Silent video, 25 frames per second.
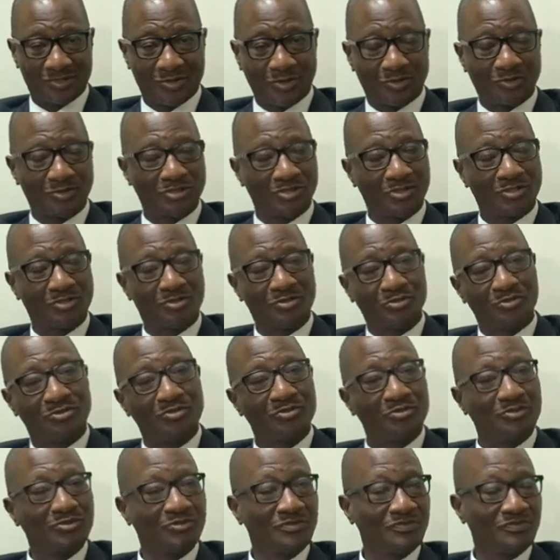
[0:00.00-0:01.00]
talked
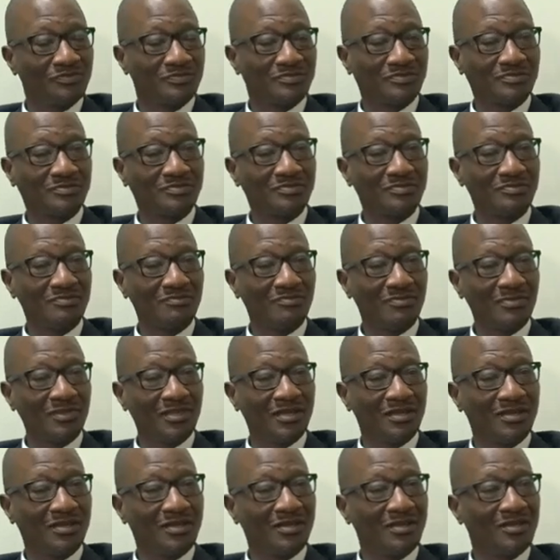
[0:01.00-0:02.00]
to
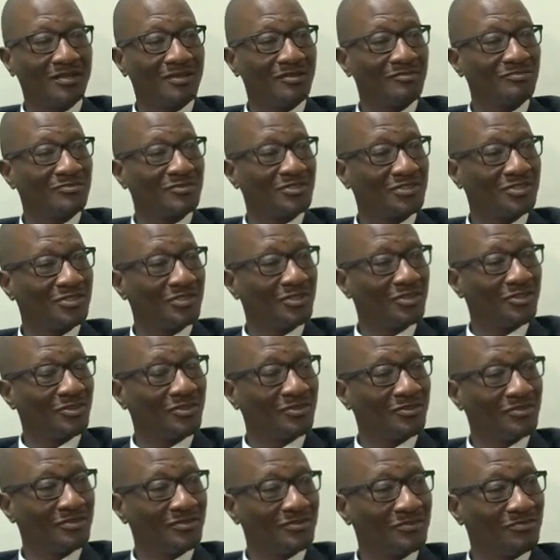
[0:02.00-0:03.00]

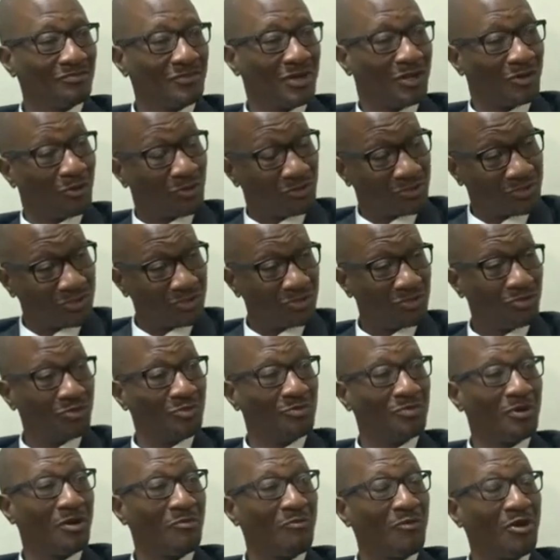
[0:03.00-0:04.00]
the Balozi
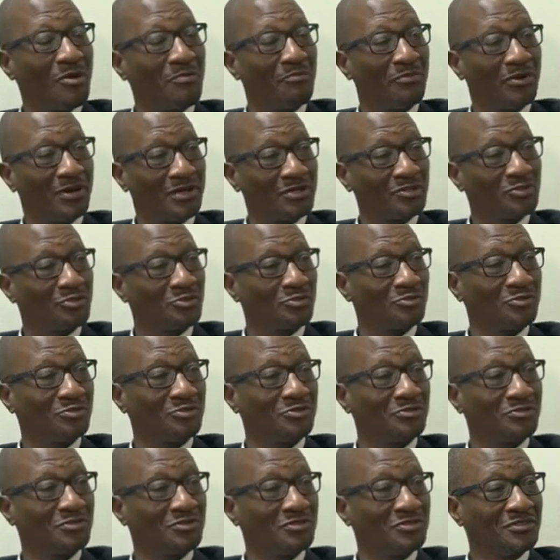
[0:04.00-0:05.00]
Juma Mwapachu.
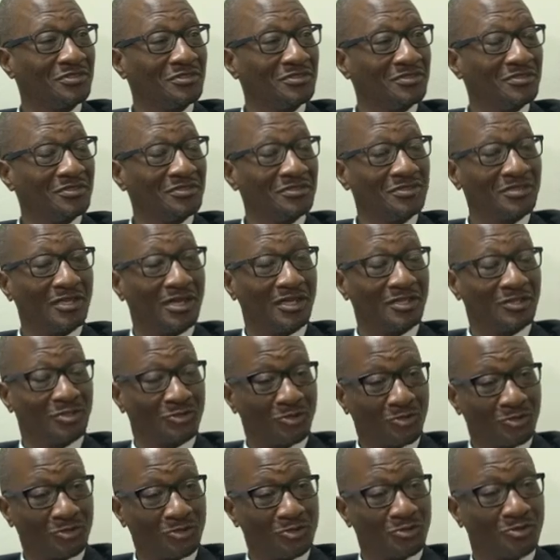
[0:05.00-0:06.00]
I
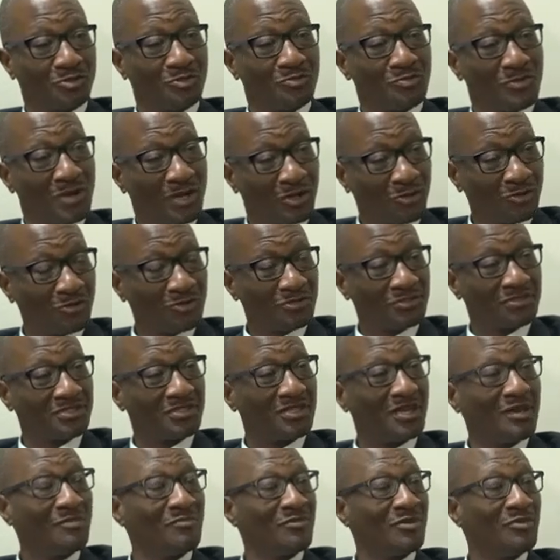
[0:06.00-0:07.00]
talked to
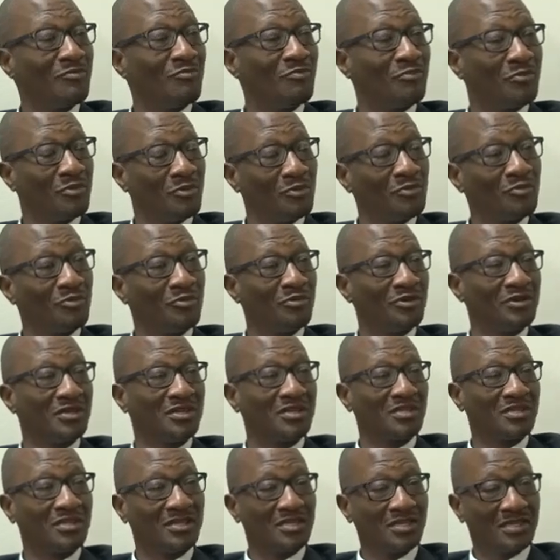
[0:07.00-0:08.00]
Balozi Ame
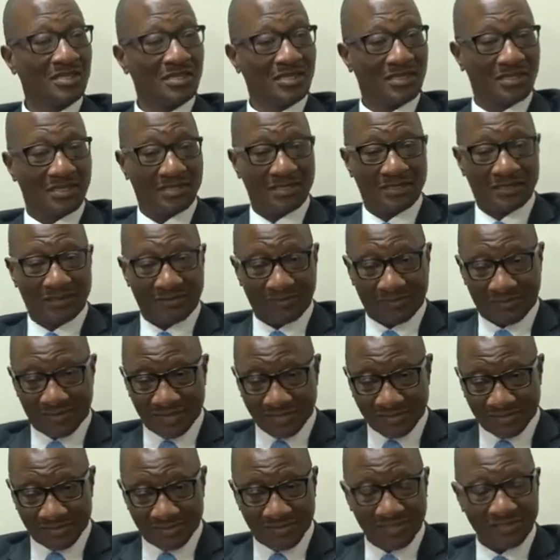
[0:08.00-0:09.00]
Mpungwe.
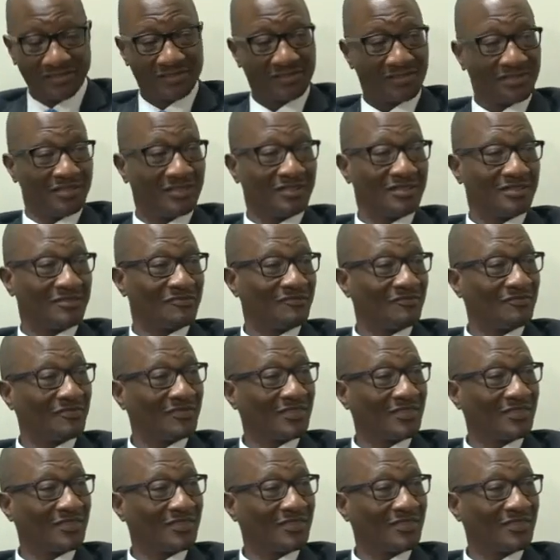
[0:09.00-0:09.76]
There's this thing,